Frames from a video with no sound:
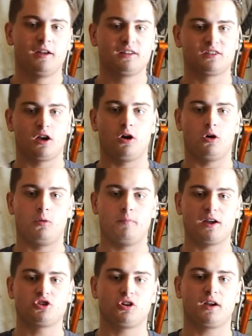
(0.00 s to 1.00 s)
So
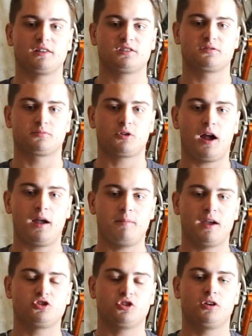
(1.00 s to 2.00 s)
make sure you guys subscribe.
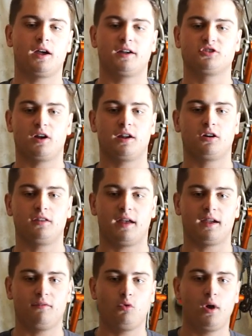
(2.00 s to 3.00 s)
Make sure you guys are entered in
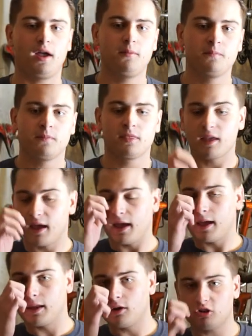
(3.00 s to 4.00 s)
that giveaway.
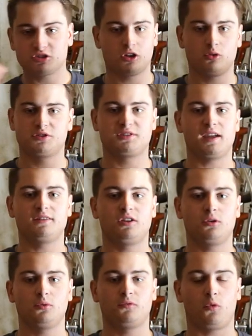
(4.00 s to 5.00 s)
And also stay
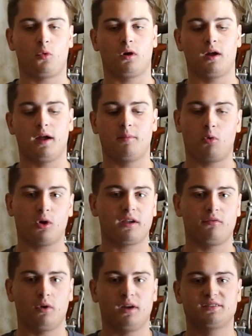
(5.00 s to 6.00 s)
tuned for uh, more
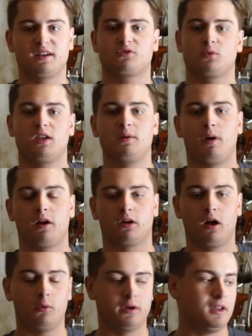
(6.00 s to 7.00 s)
giveaways as we keep on
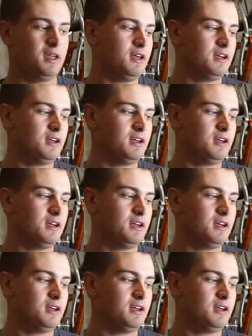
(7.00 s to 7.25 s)
growing.